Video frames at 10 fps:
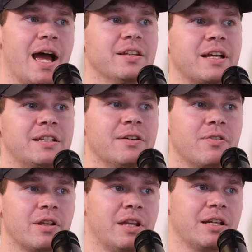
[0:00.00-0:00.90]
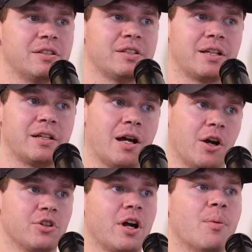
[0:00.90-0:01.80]
And it's like different things. It's like,
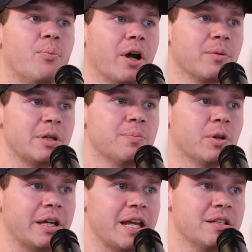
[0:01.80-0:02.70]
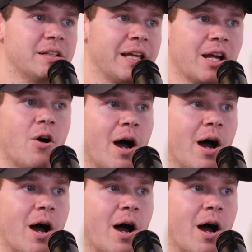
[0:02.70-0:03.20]
are you trying to bring people into like,